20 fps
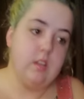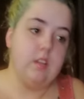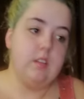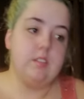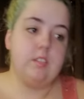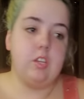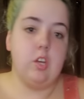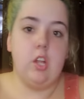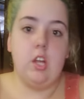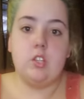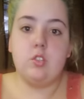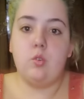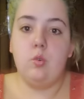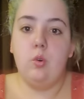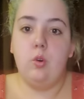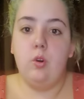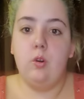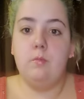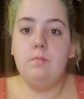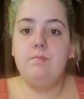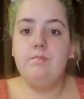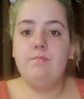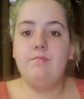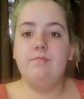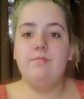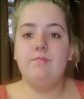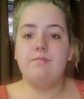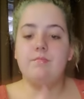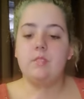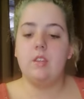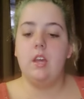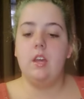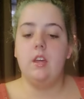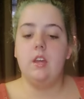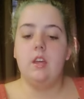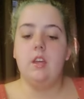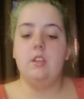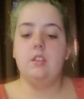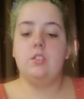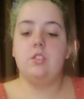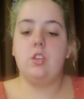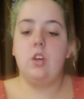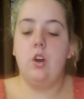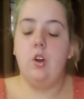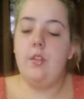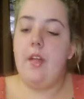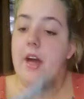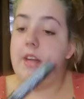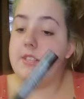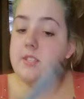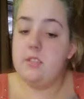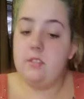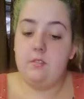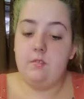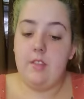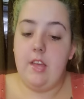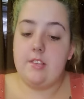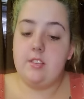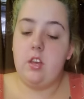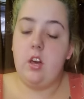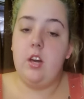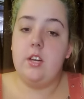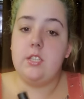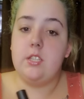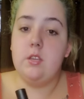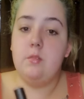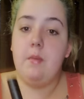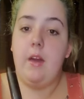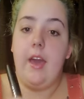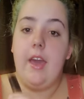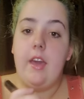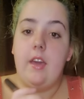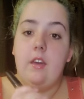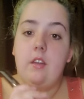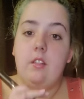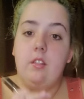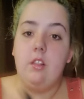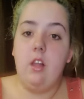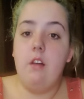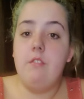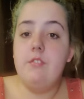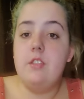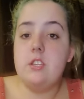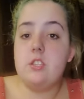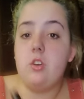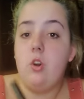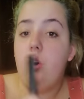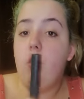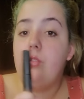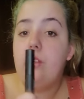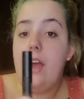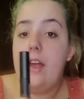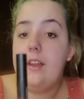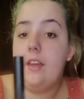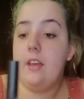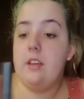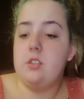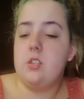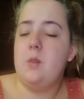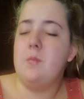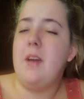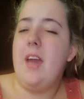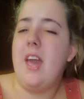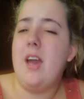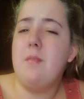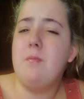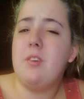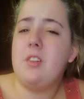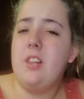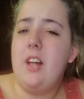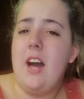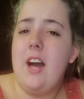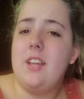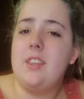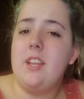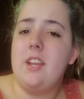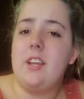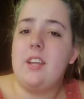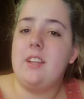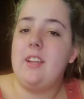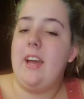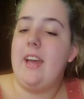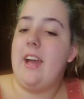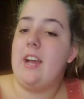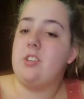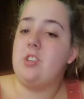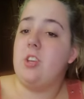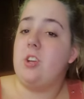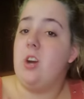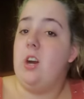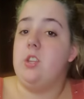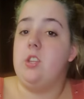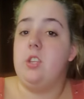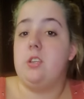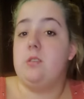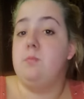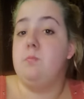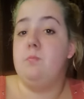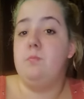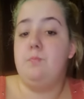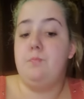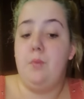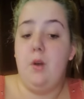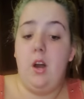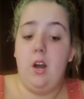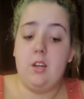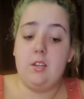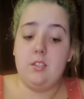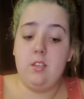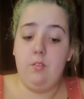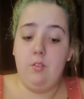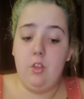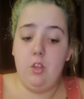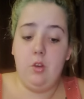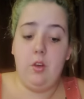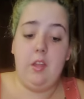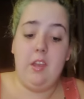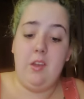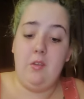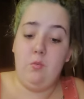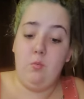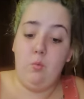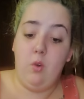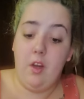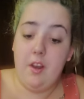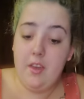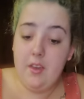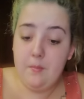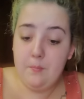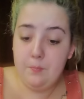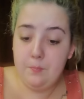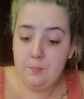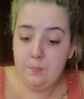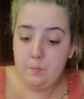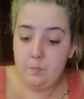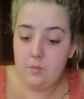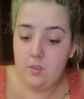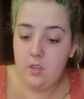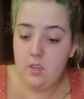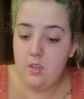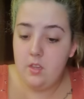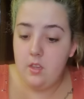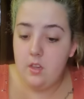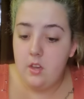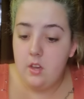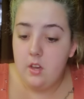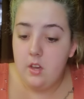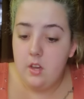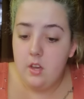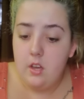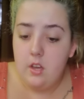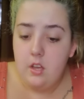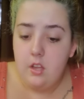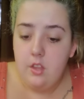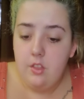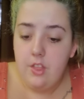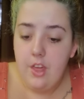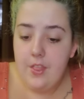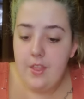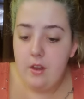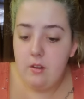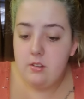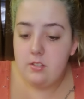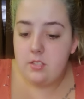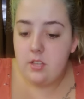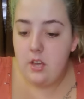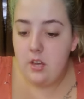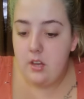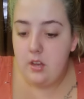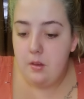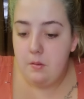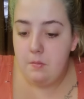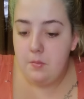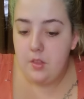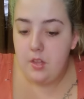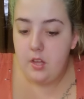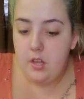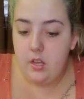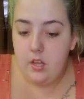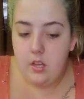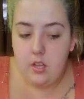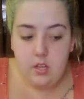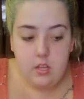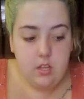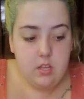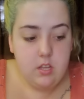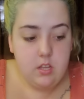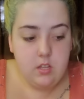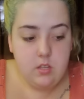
So that's cool. So that's that's awesome. I love this already. So I am glad that I actually got this box even though I didn't want it. Then there's um the